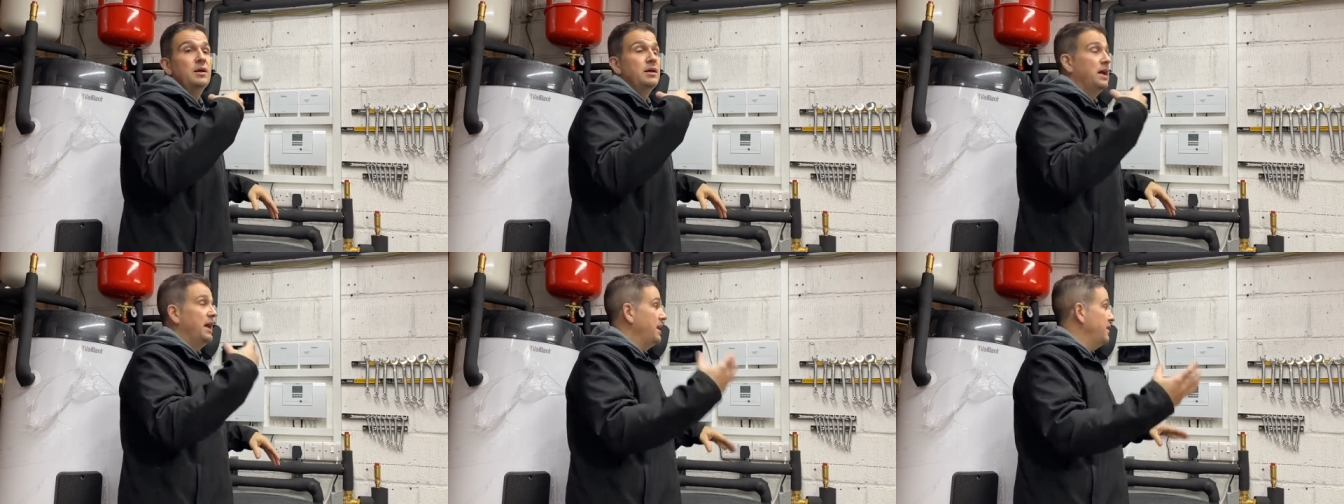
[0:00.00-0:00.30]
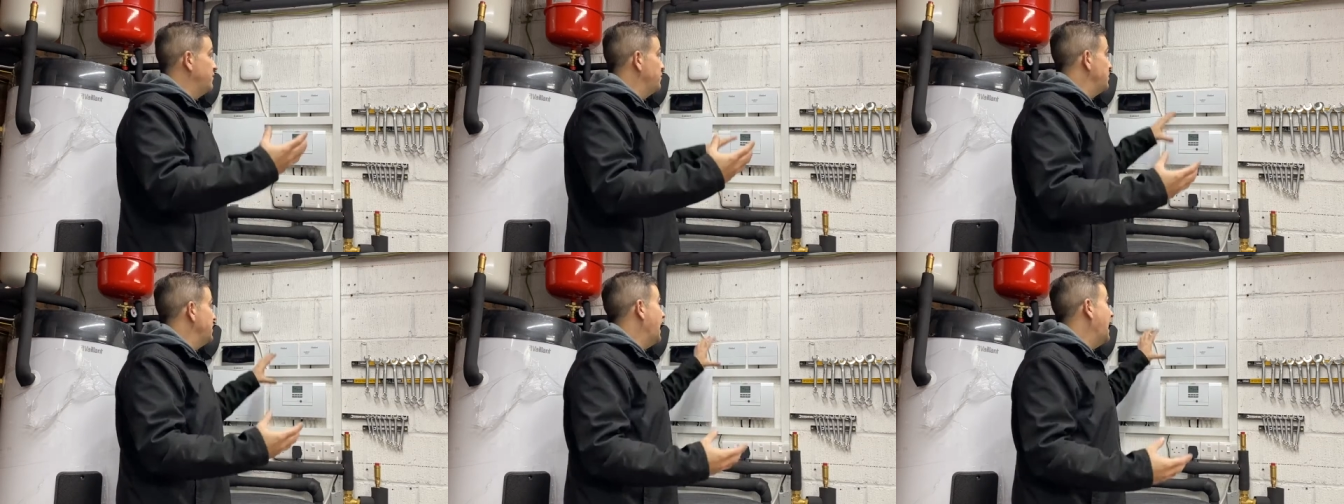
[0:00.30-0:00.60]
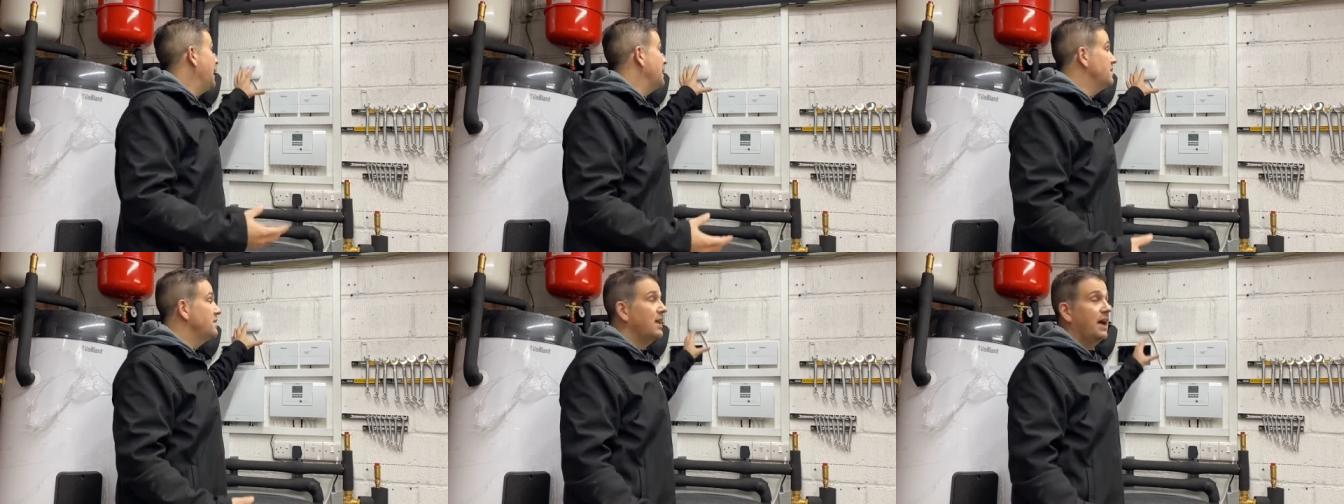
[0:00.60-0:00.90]
And if we
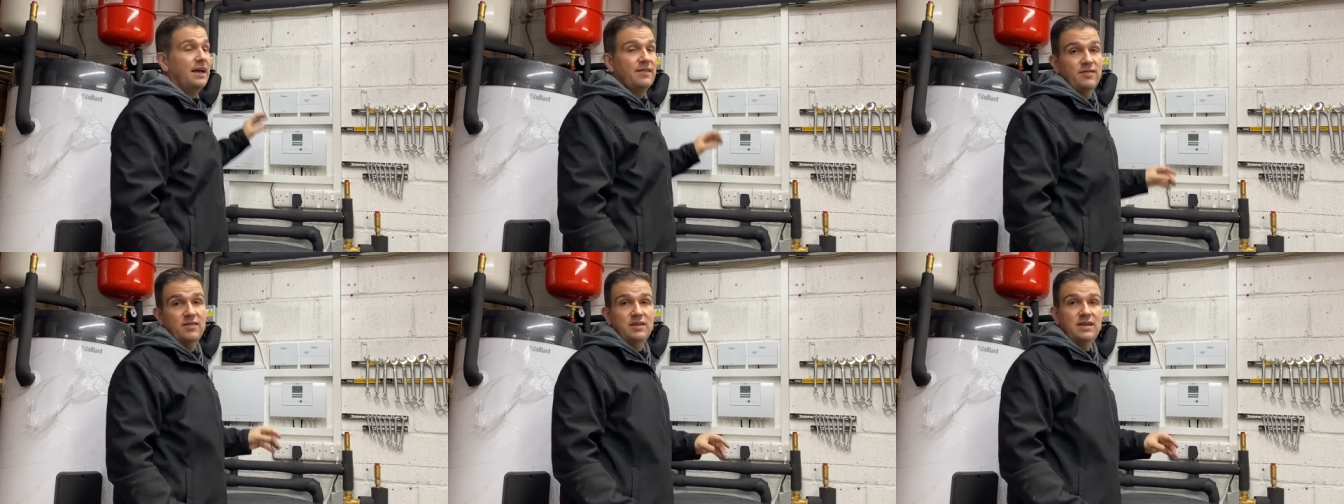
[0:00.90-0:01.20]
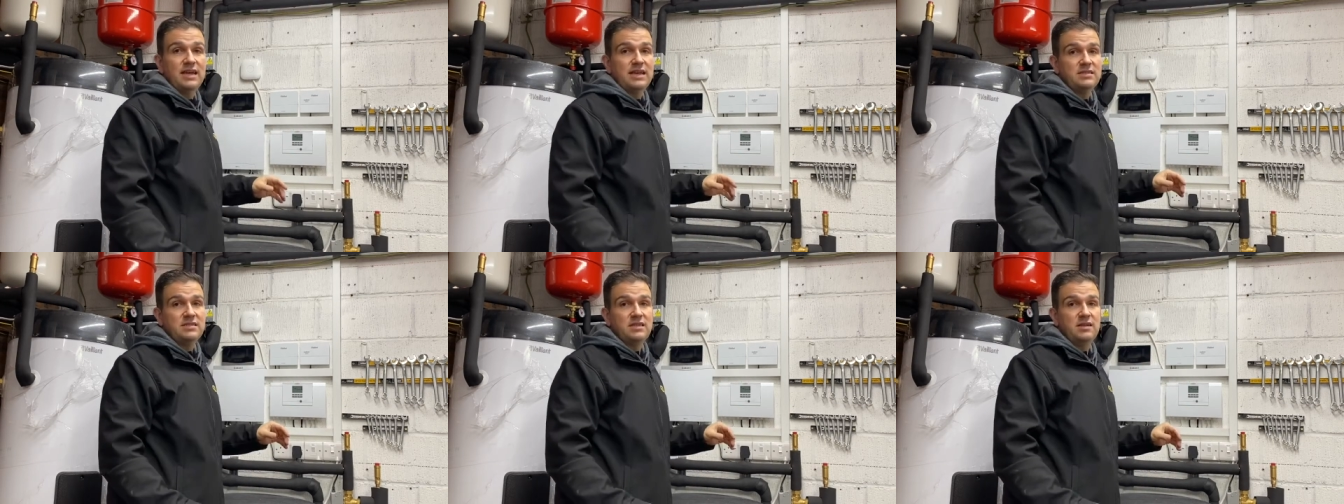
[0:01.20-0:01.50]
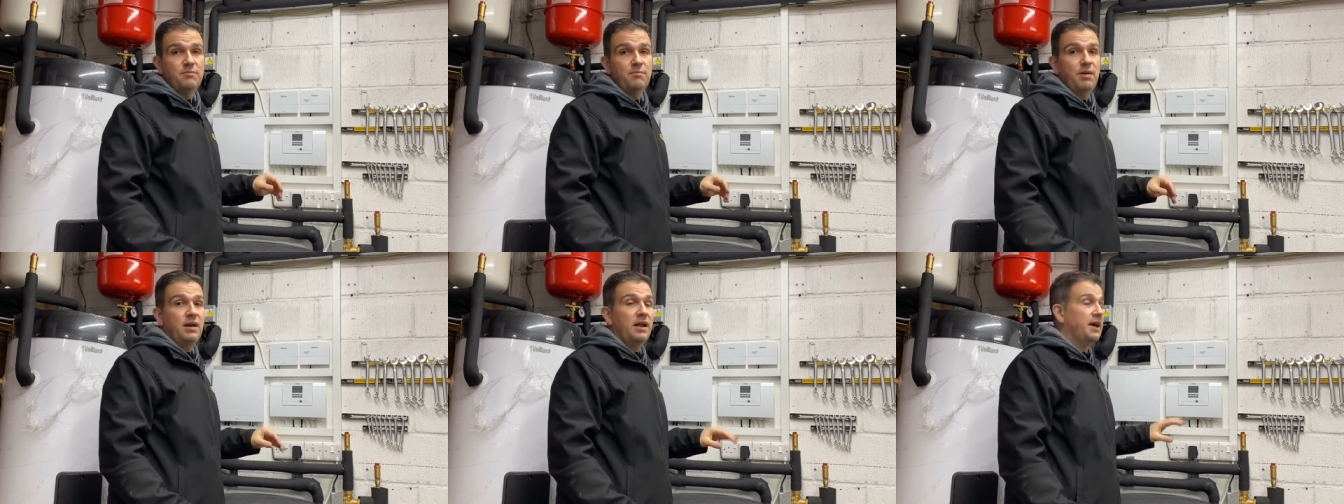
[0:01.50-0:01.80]
hadn't had the nest
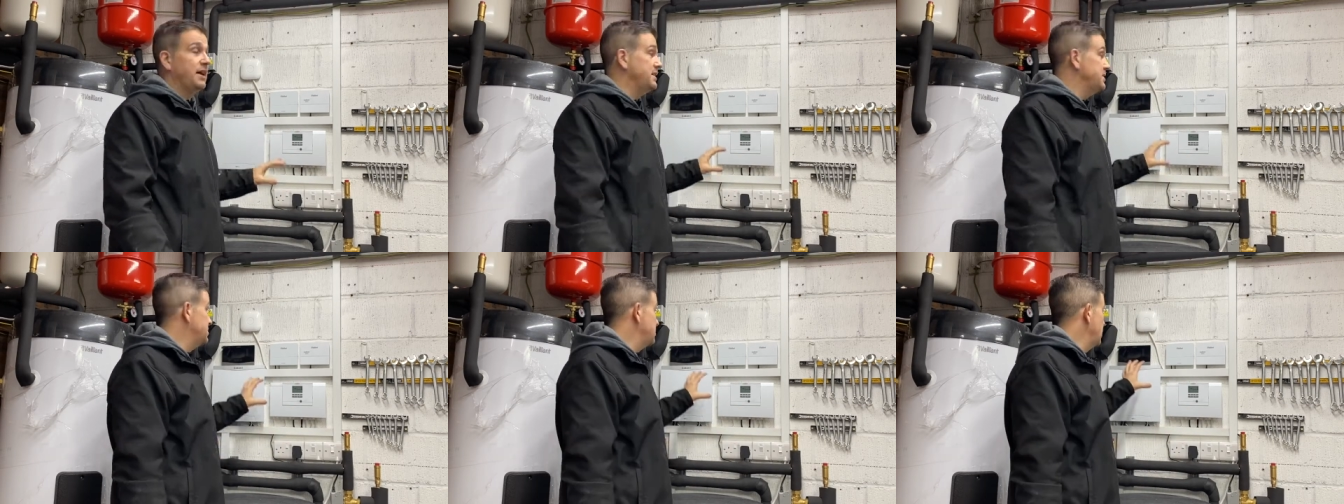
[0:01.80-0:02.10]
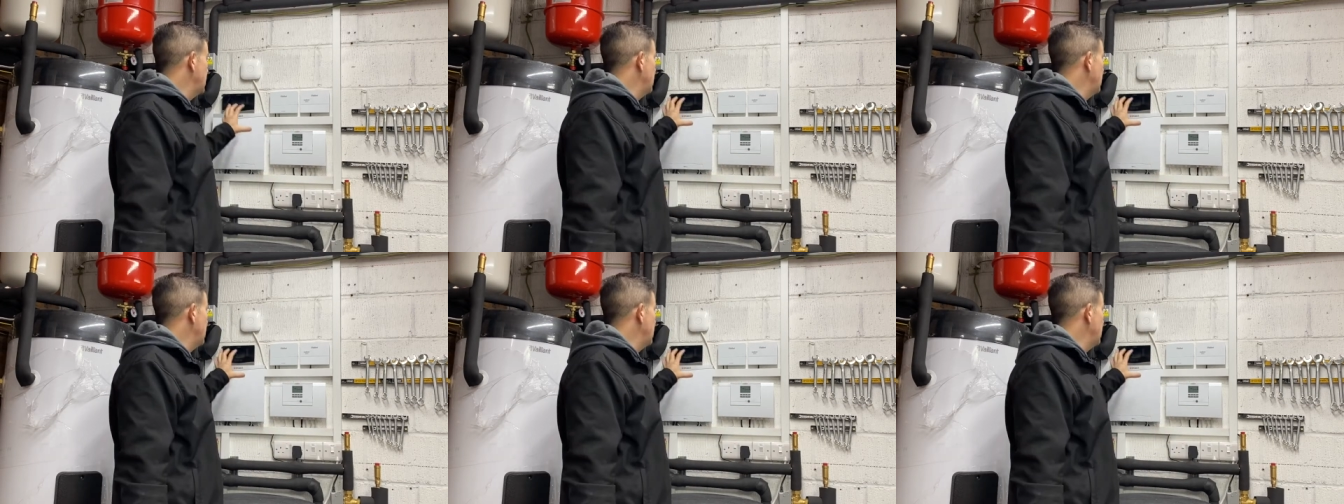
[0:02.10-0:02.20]
in place,